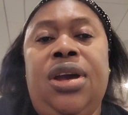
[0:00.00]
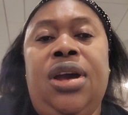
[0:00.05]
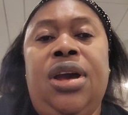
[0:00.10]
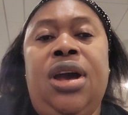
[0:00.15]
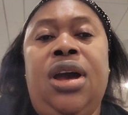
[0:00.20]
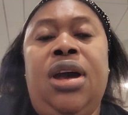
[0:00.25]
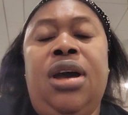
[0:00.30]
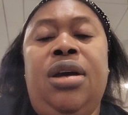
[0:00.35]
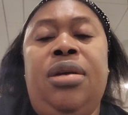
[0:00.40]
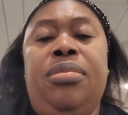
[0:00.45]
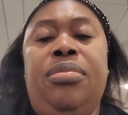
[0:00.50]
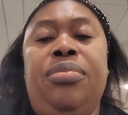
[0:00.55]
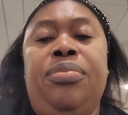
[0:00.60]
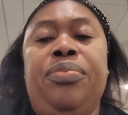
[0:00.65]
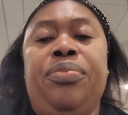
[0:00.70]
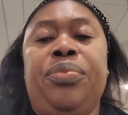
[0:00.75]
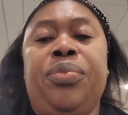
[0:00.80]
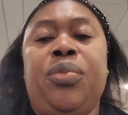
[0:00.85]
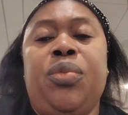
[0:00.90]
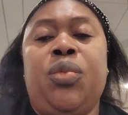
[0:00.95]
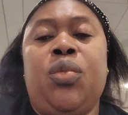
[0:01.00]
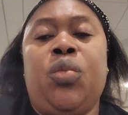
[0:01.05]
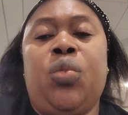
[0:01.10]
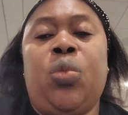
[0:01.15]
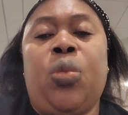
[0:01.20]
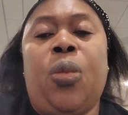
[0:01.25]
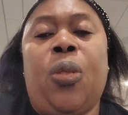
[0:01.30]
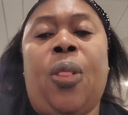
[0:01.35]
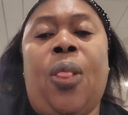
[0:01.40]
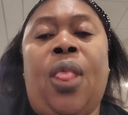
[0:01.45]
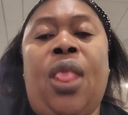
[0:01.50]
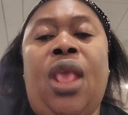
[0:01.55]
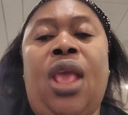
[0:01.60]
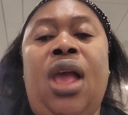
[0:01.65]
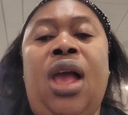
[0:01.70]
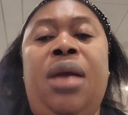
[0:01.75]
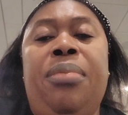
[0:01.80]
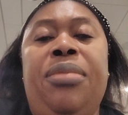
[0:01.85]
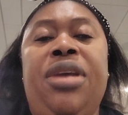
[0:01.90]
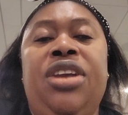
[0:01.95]

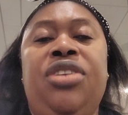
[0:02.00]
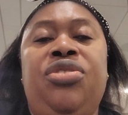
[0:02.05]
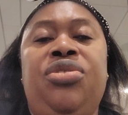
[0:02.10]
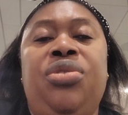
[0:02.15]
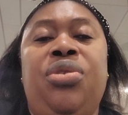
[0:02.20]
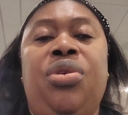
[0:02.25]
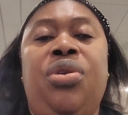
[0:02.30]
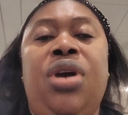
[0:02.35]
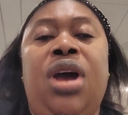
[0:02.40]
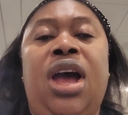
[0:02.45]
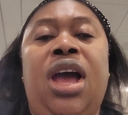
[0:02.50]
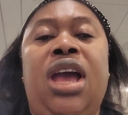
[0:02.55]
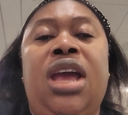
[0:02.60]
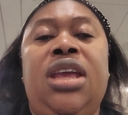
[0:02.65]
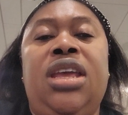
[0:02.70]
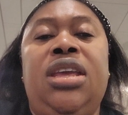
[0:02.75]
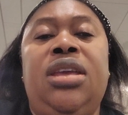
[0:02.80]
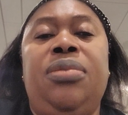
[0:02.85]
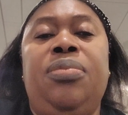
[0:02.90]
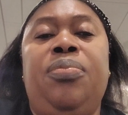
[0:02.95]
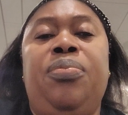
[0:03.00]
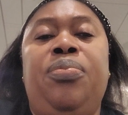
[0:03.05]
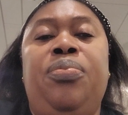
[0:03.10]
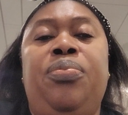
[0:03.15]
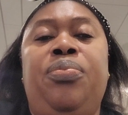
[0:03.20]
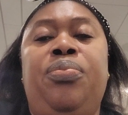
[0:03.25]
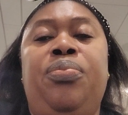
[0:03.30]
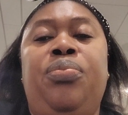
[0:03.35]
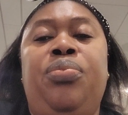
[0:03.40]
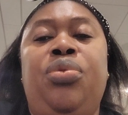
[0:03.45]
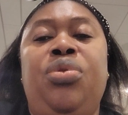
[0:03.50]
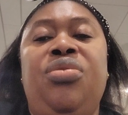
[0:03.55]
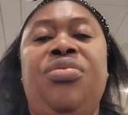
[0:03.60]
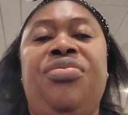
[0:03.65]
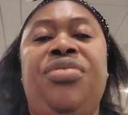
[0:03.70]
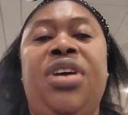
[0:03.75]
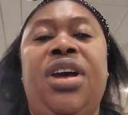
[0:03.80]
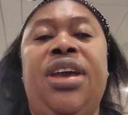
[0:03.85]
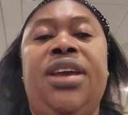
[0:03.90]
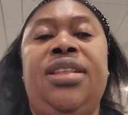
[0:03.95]
I make sure I
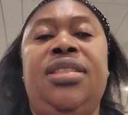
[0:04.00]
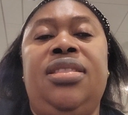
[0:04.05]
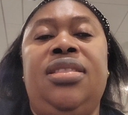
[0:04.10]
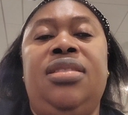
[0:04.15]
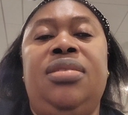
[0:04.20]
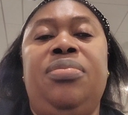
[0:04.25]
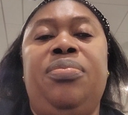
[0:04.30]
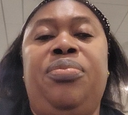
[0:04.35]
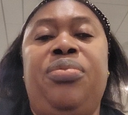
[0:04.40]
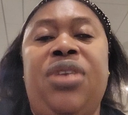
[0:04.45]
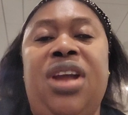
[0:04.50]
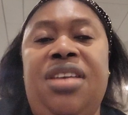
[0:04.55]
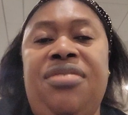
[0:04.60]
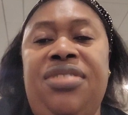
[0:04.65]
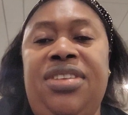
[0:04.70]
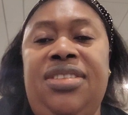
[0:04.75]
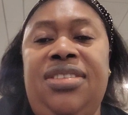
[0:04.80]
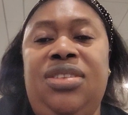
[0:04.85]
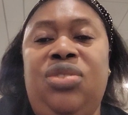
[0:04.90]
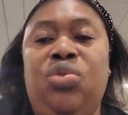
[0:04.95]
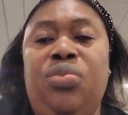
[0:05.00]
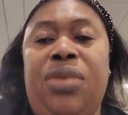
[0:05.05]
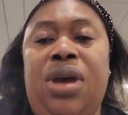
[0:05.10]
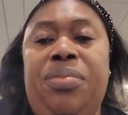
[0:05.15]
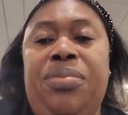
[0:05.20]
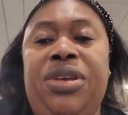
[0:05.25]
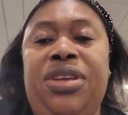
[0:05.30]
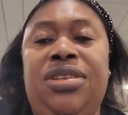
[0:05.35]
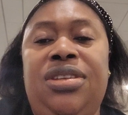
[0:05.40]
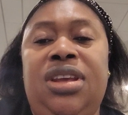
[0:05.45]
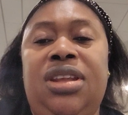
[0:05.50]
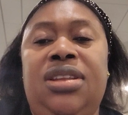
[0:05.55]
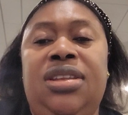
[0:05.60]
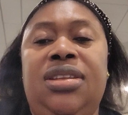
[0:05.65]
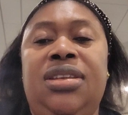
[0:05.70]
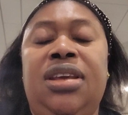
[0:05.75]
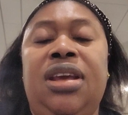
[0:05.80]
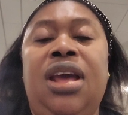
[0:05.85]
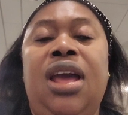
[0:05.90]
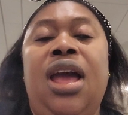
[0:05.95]
provide privacy to my
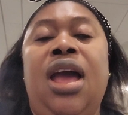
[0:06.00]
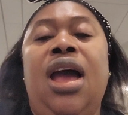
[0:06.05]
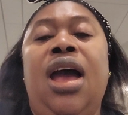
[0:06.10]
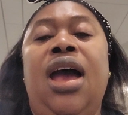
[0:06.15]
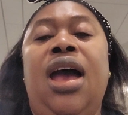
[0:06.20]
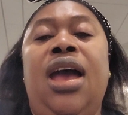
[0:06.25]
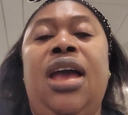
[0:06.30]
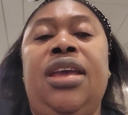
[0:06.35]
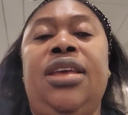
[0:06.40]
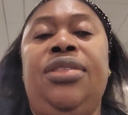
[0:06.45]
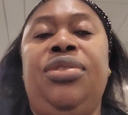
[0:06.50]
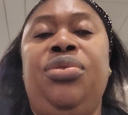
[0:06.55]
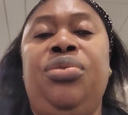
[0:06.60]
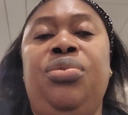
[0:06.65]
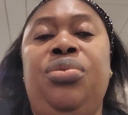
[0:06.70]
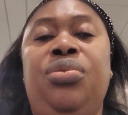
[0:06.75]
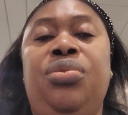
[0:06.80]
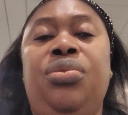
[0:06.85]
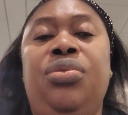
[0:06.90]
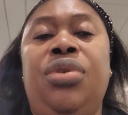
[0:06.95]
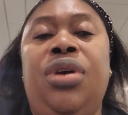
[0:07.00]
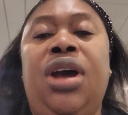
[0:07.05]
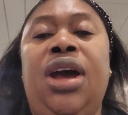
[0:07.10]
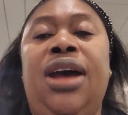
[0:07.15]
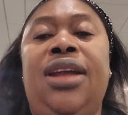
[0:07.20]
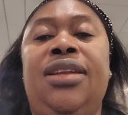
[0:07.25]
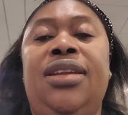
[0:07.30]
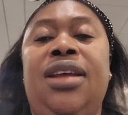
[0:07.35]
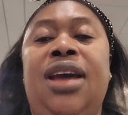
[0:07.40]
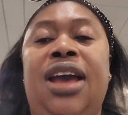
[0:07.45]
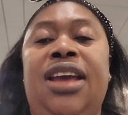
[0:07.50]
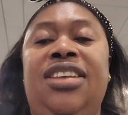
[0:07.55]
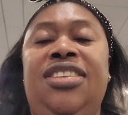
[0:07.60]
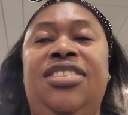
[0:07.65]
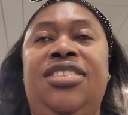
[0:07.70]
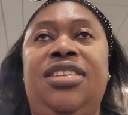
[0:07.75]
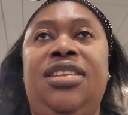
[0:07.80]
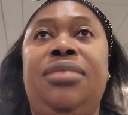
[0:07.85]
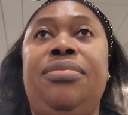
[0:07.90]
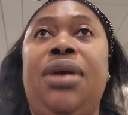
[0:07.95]
patient. I do hand
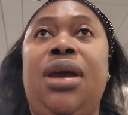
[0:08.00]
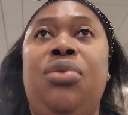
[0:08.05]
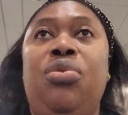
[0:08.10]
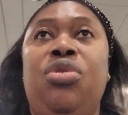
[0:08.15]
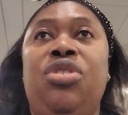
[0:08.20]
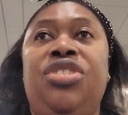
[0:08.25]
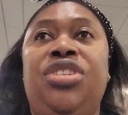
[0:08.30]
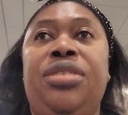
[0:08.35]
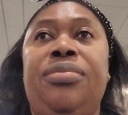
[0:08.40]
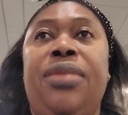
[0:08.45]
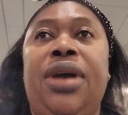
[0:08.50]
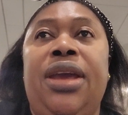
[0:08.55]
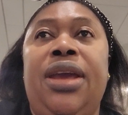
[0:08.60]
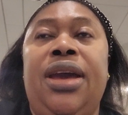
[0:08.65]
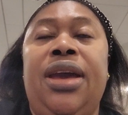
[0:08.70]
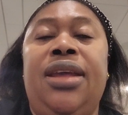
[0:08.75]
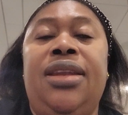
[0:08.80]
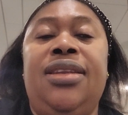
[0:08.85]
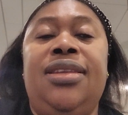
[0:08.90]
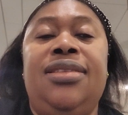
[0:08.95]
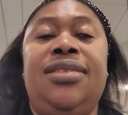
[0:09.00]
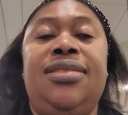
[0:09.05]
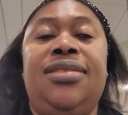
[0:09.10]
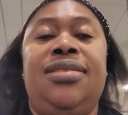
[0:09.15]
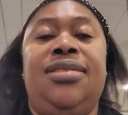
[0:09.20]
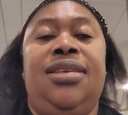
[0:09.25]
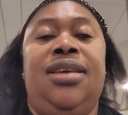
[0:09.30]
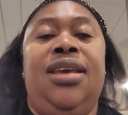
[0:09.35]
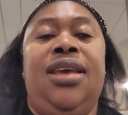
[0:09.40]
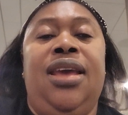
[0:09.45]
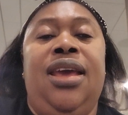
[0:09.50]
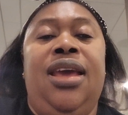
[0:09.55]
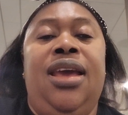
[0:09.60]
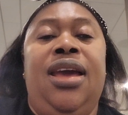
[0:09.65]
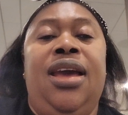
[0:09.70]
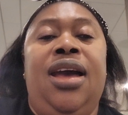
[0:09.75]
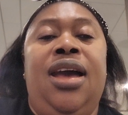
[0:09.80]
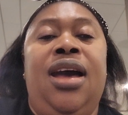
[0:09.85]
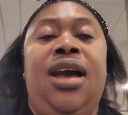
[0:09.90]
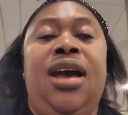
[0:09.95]
hygiene by washing my hands.
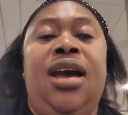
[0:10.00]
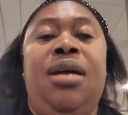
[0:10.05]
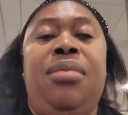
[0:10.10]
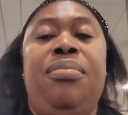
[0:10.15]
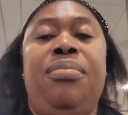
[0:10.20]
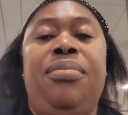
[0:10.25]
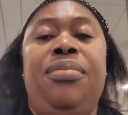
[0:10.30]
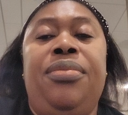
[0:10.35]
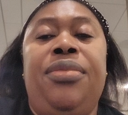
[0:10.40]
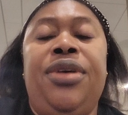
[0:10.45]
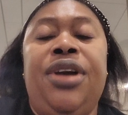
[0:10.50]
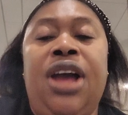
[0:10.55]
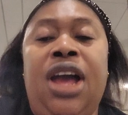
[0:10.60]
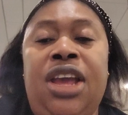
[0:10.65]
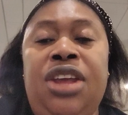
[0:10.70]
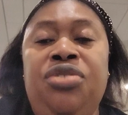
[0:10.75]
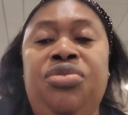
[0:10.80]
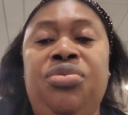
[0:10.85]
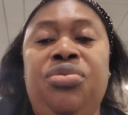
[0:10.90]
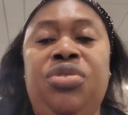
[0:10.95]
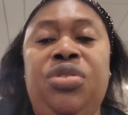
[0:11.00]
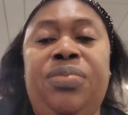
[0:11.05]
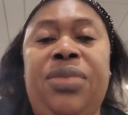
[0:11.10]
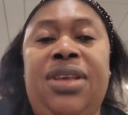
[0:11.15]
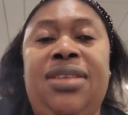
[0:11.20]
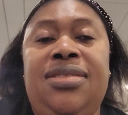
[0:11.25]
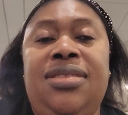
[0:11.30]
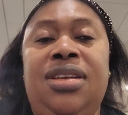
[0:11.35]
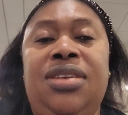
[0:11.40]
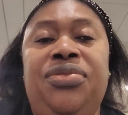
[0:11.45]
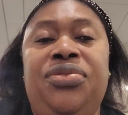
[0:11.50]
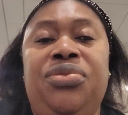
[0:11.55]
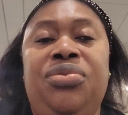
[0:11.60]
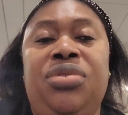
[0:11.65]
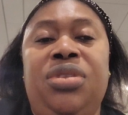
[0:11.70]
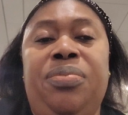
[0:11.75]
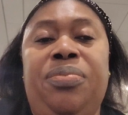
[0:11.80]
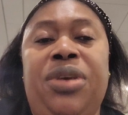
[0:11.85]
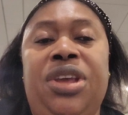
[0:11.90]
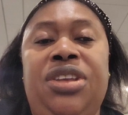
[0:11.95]
I introduce myself to
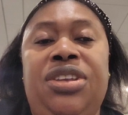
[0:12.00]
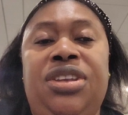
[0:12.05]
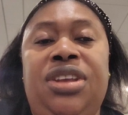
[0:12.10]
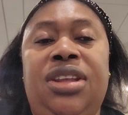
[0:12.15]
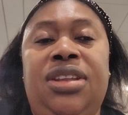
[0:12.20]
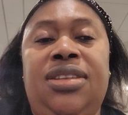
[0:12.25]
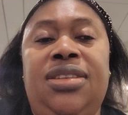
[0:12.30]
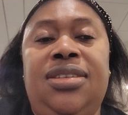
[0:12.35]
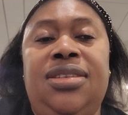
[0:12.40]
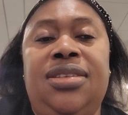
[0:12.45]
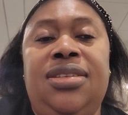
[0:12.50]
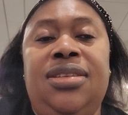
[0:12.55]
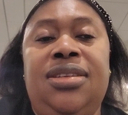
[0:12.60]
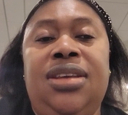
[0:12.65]
the patient,